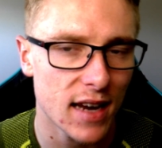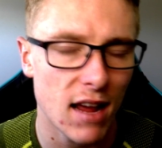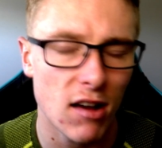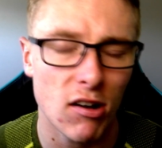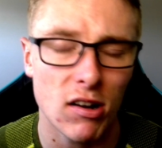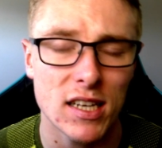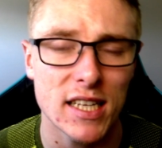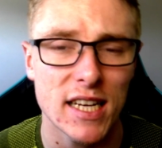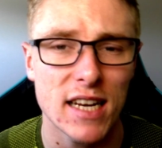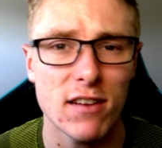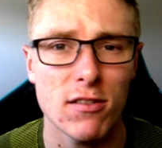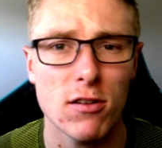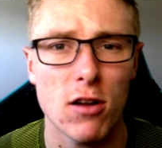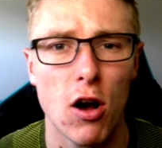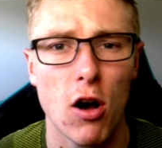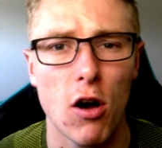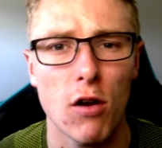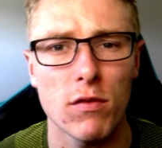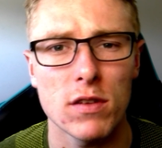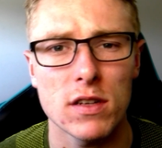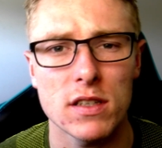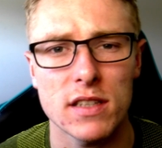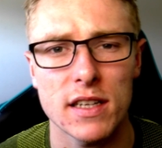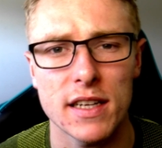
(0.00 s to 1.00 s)
Now I didn't
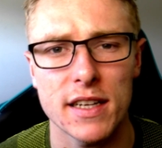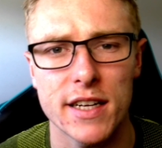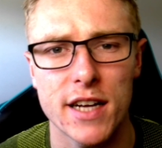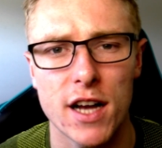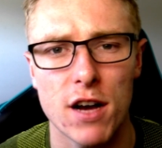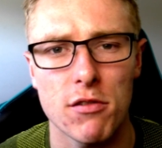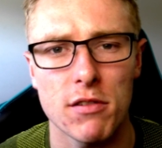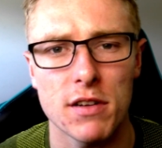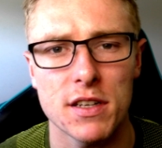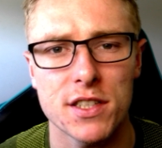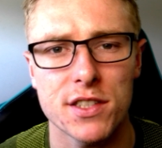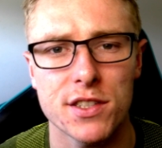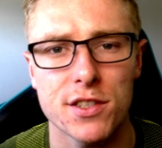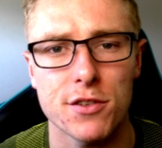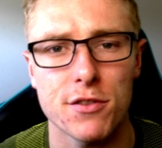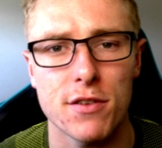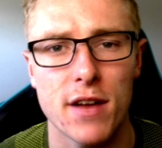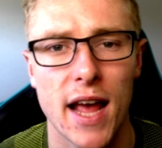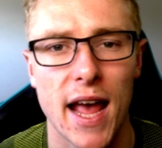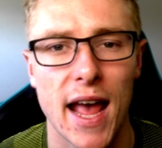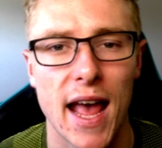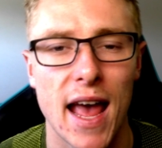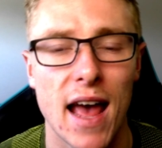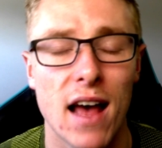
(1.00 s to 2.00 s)
obviously go
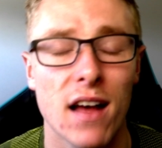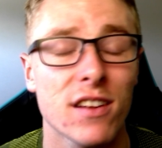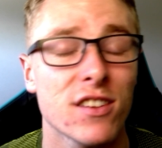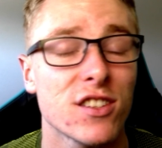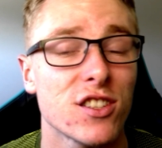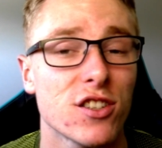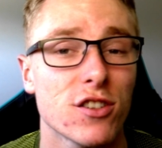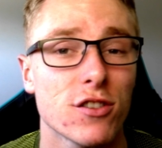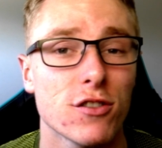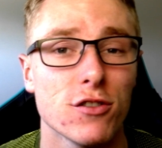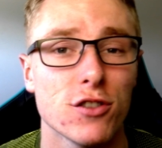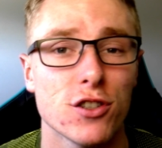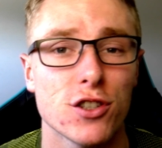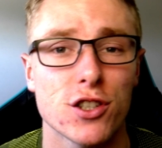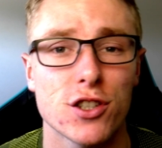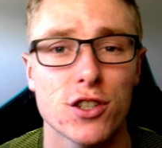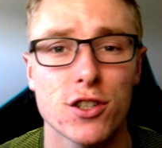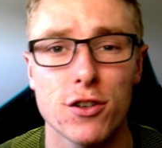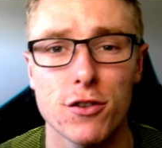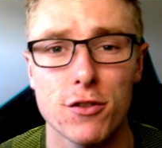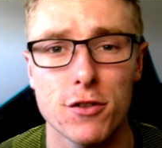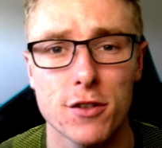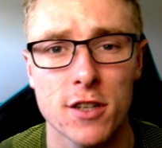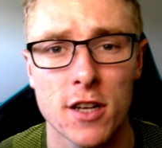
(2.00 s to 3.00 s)
into how to
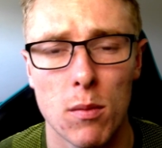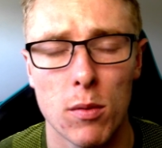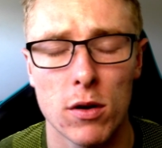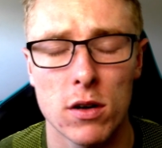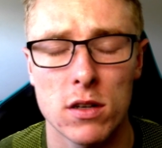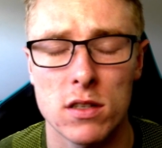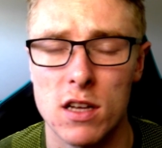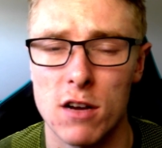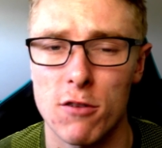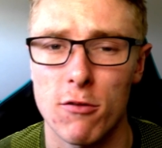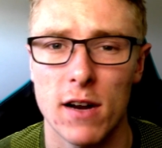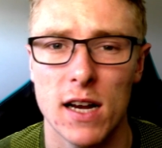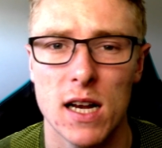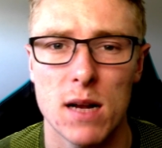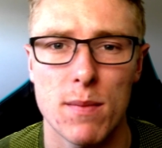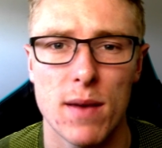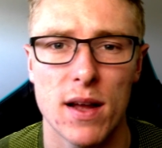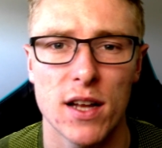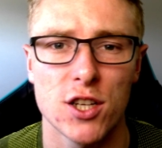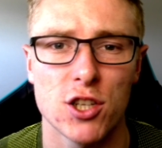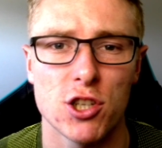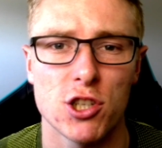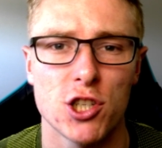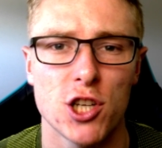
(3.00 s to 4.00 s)
shoot because I
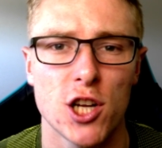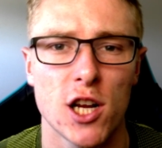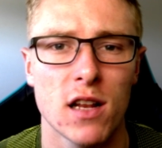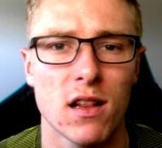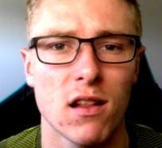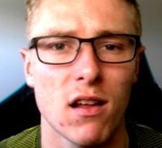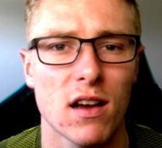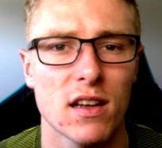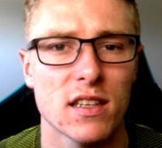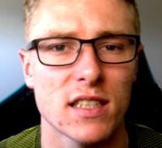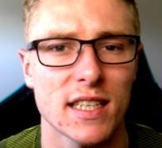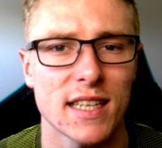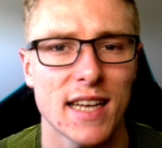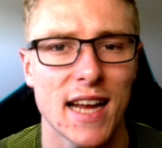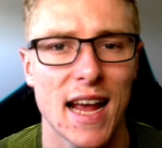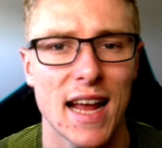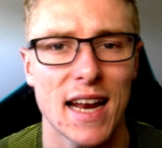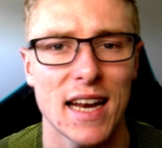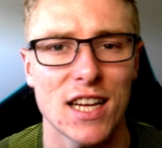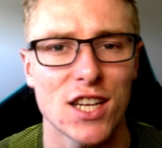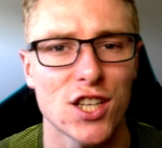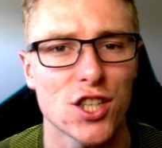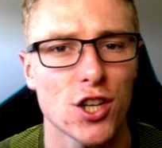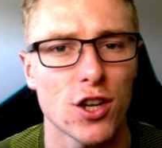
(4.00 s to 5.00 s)
recommend just utilizing
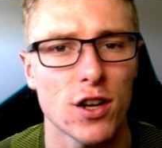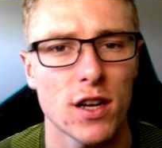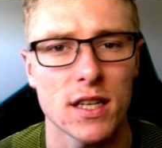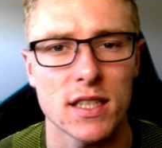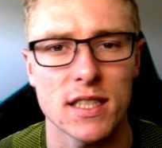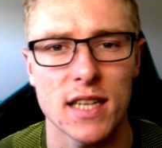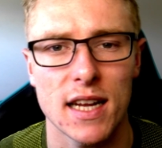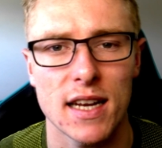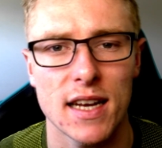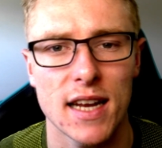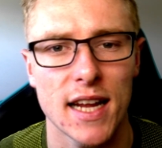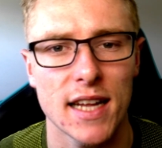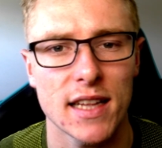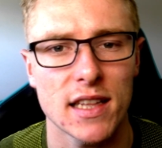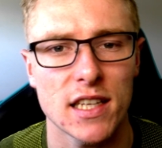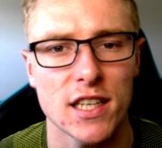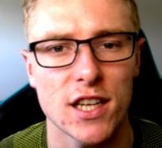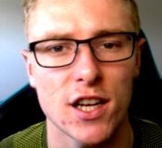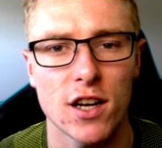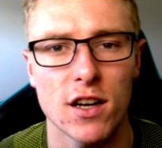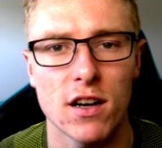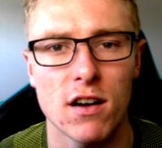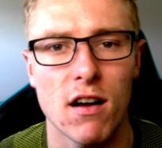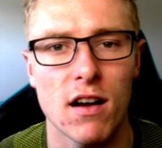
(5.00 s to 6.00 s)
any shooting technique that
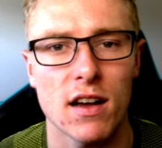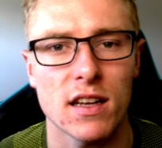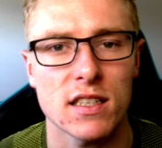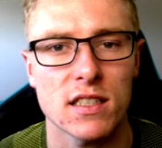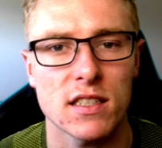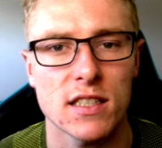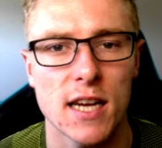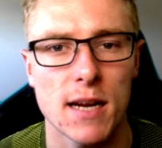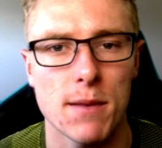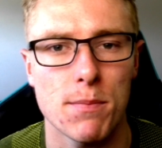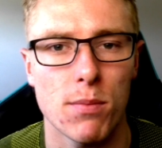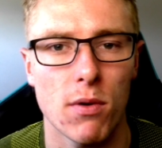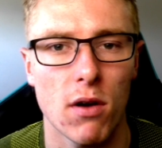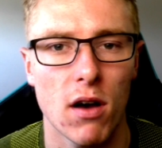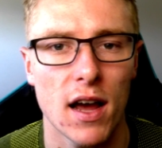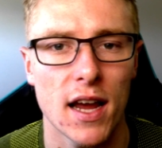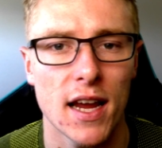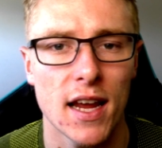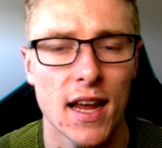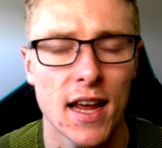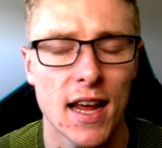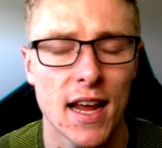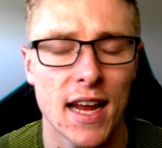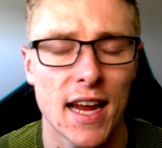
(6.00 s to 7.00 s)
you guys stick
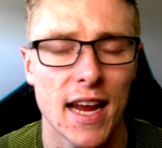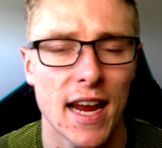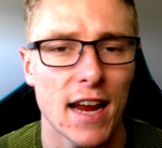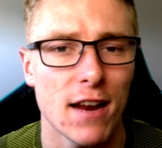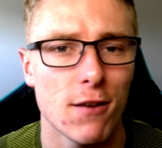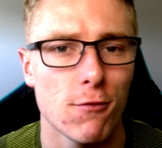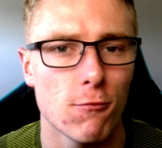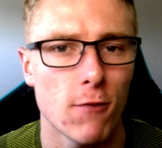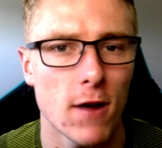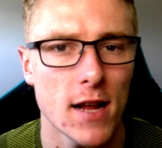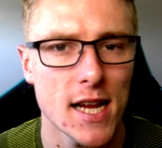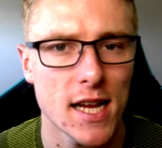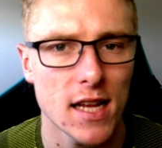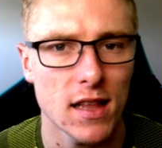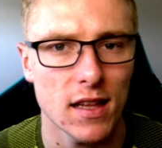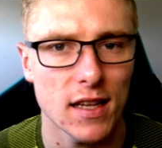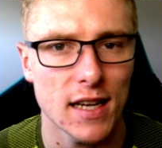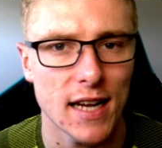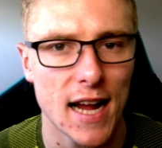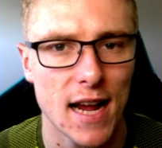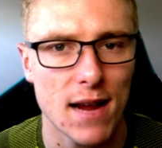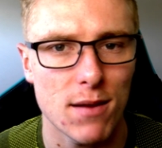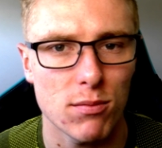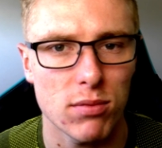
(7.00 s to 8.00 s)
by in
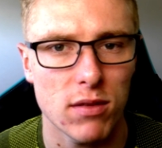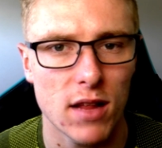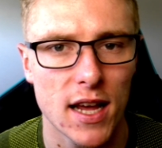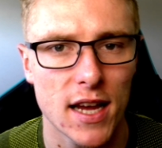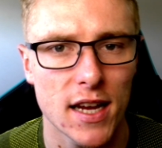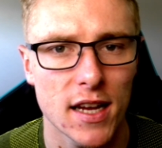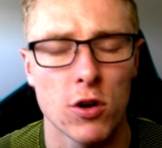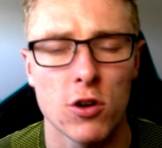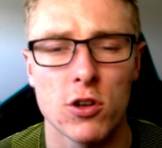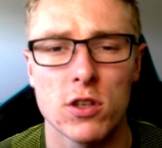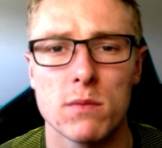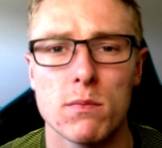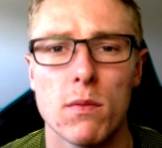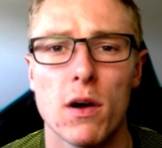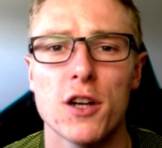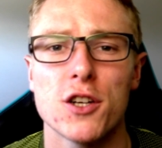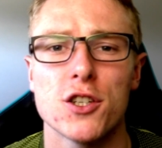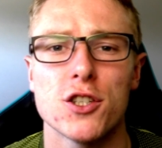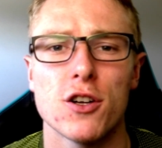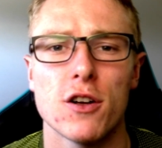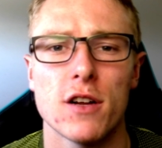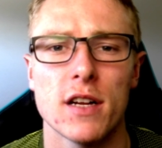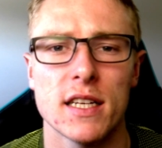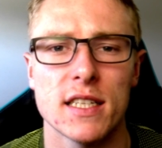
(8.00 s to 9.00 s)
regular gameplay because
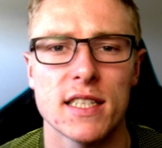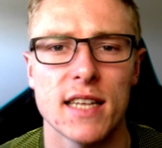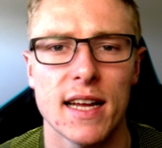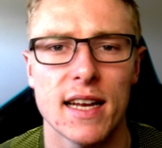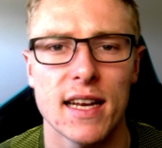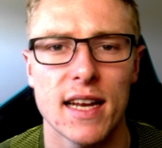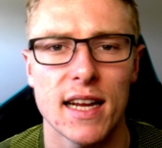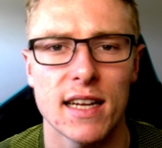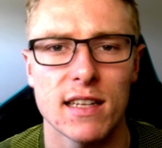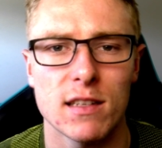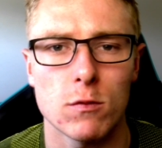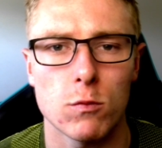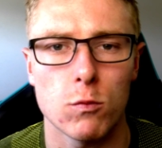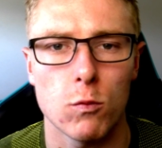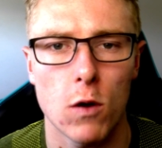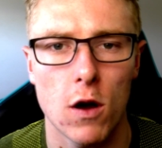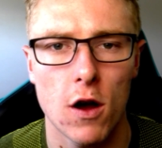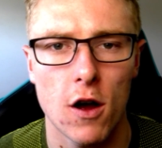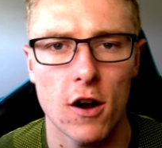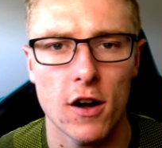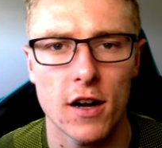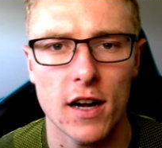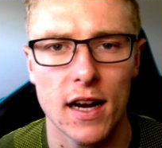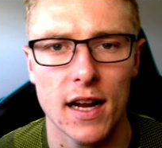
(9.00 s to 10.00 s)
most shooting techniques
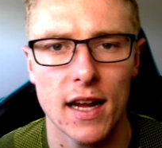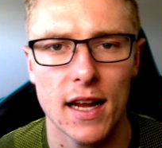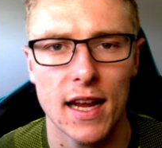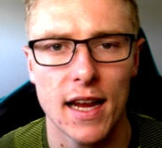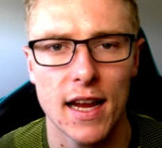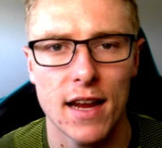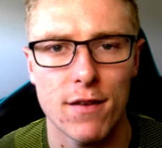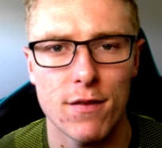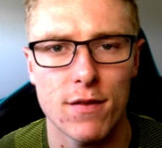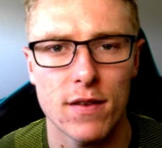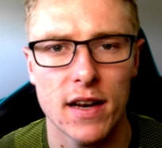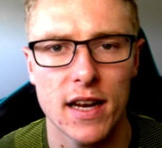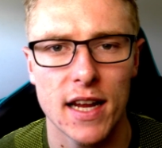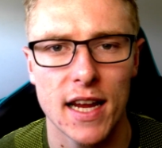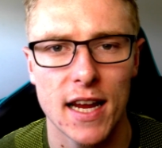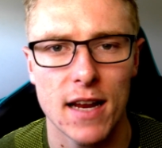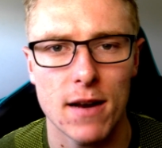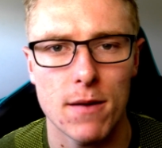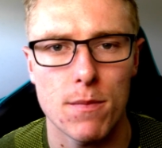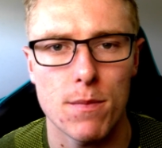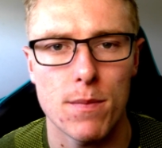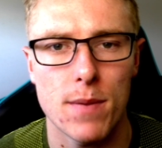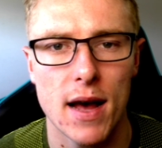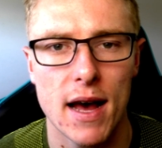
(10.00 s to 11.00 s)
work even
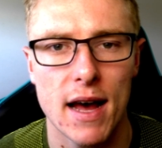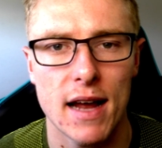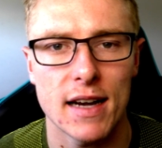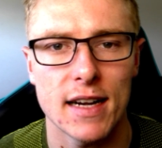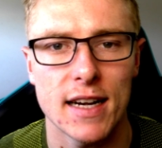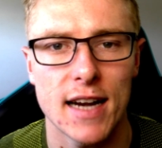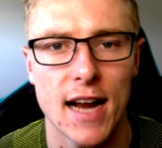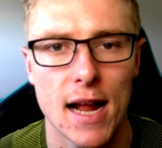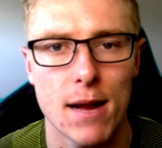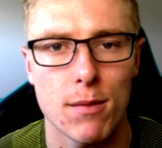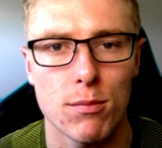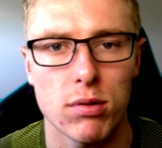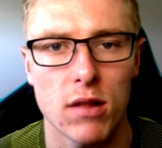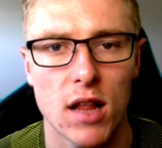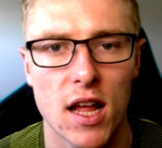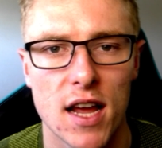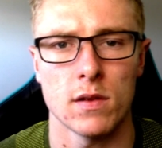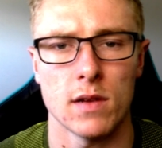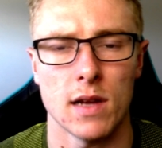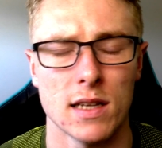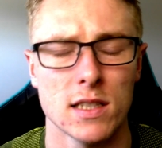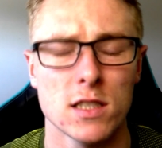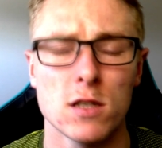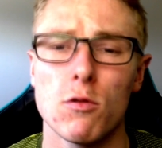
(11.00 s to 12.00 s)
in bad
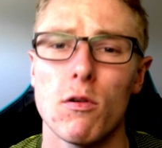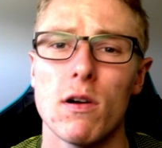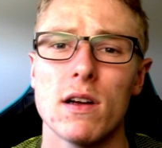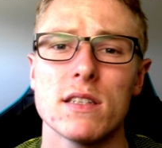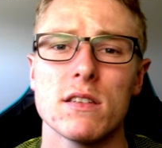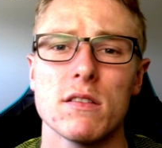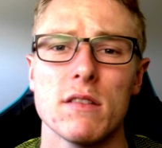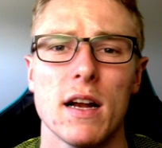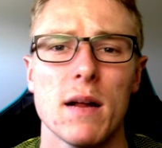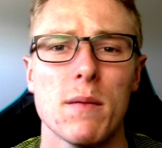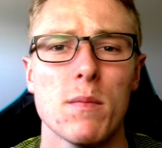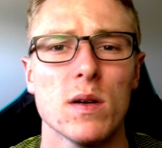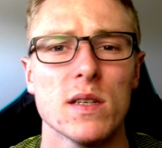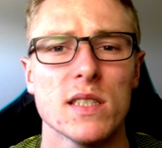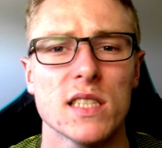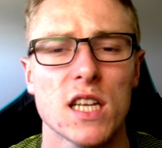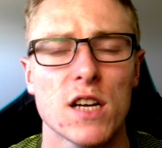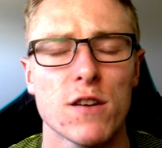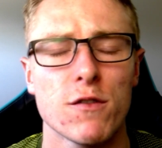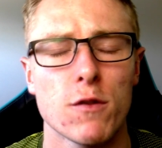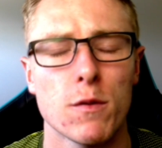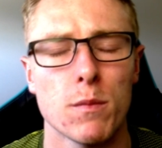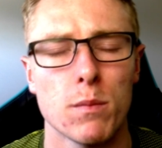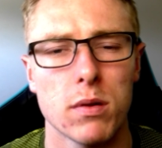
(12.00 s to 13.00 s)
gameplay. As always I'll give
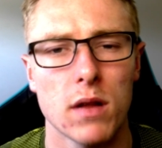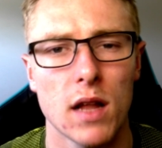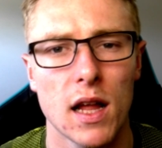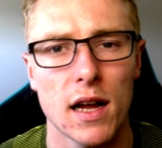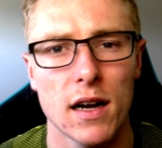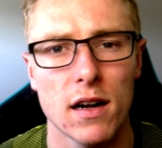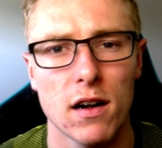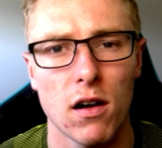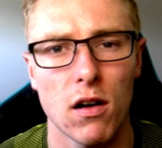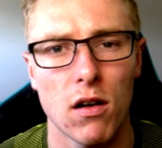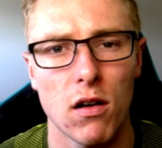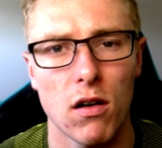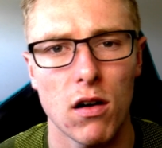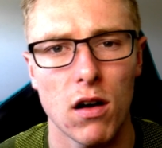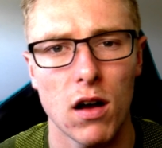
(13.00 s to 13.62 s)
myself a plug.